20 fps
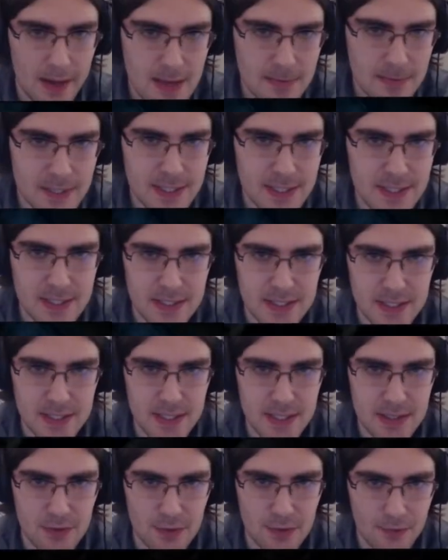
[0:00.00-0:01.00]
I keep seeing
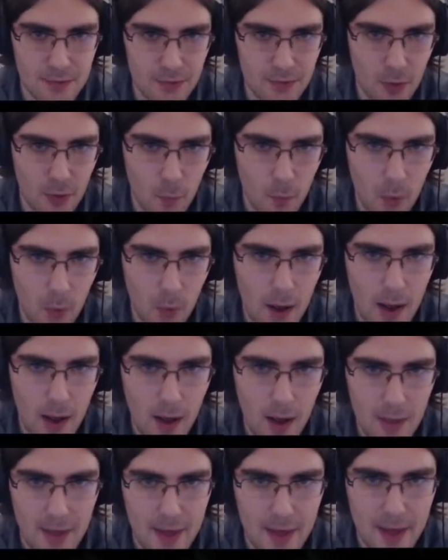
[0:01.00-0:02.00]
these things on the floor.
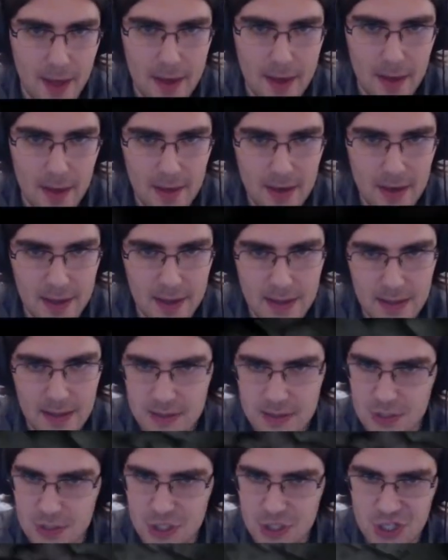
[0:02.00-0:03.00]
What are they? Are they
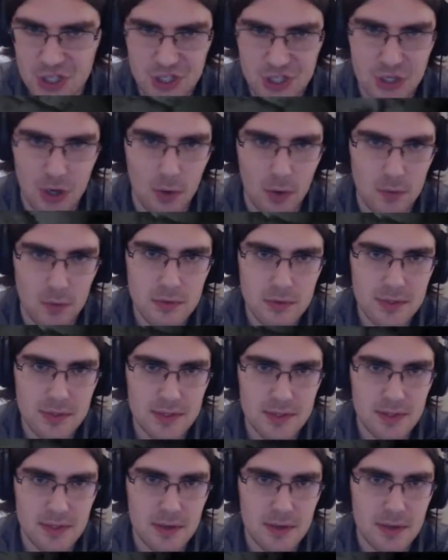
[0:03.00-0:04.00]
like
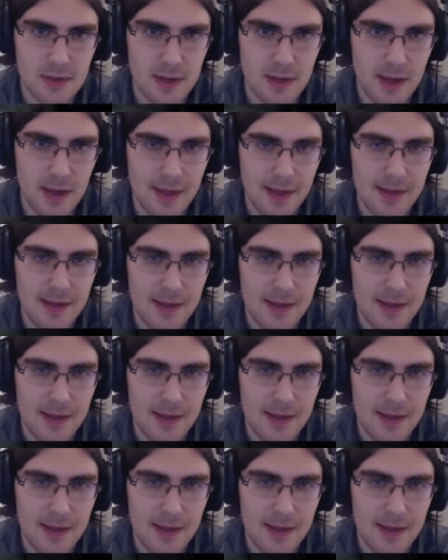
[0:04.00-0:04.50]
skulls?